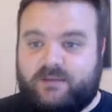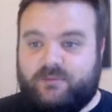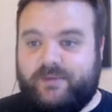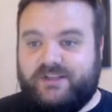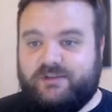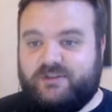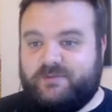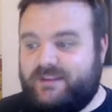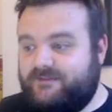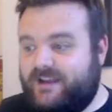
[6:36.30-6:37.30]
Mummy is so much
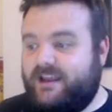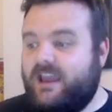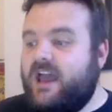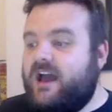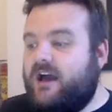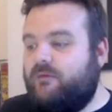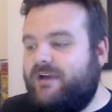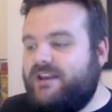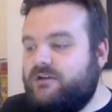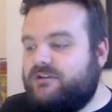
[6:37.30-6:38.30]
better than Flatley.
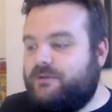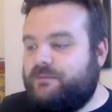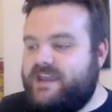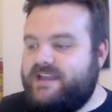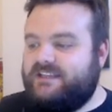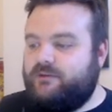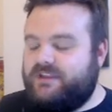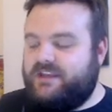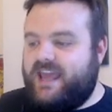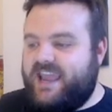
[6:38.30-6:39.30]
When you're competing
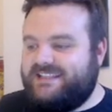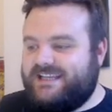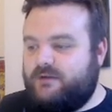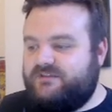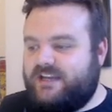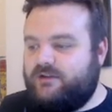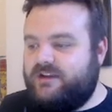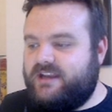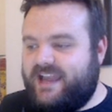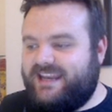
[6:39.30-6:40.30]
with an 8 out of 10 or a
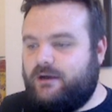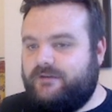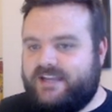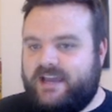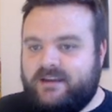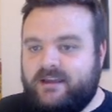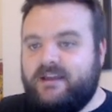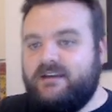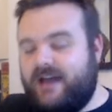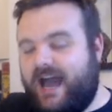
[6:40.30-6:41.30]
9 out of 10,
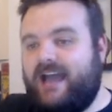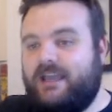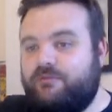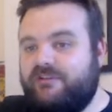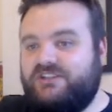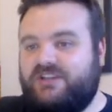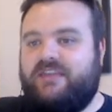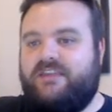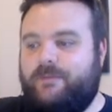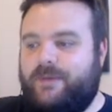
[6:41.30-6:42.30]
I
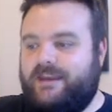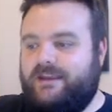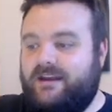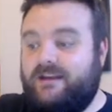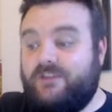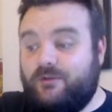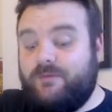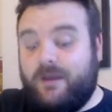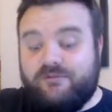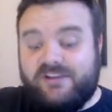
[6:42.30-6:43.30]
appreciate the opinion, and if you
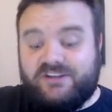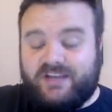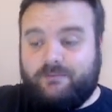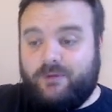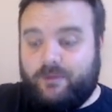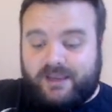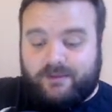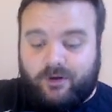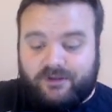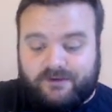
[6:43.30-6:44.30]
appreciate Mummy
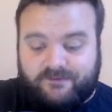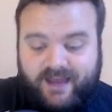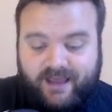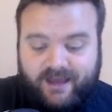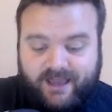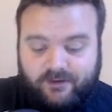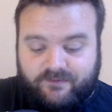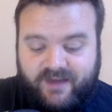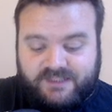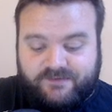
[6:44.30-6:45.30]
more than Flatline or
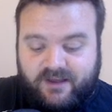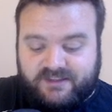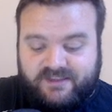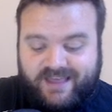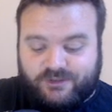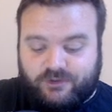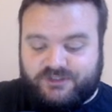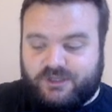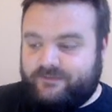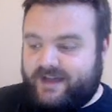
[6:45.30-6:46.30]
vice versa, that's
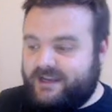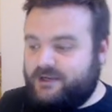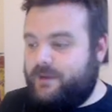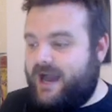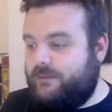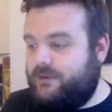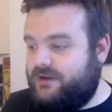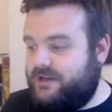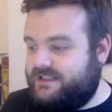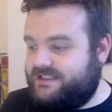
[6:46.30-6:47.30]
also valid. But I'm not
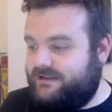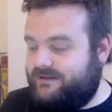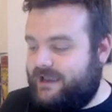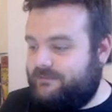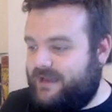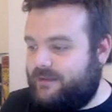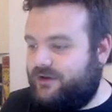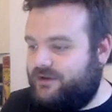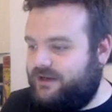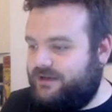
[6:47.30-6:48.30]
gonna like I'm
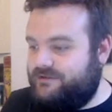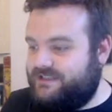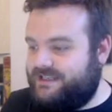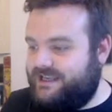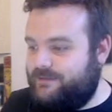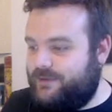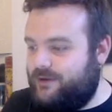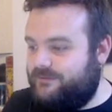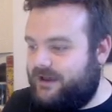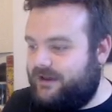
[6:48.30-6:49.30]
not gonna lose sleep
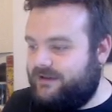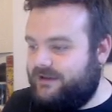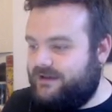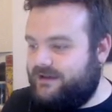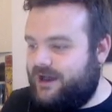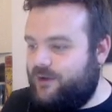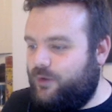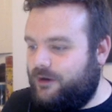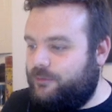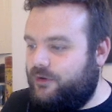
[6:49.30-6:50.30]
over a
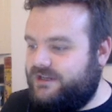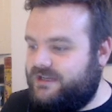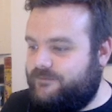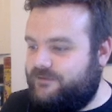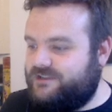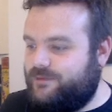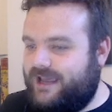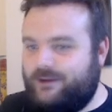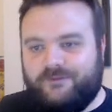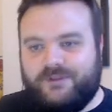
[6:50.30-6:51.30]
one point difference when
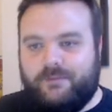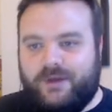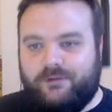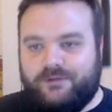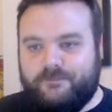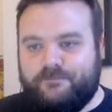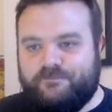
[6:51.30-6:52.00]
I love them both.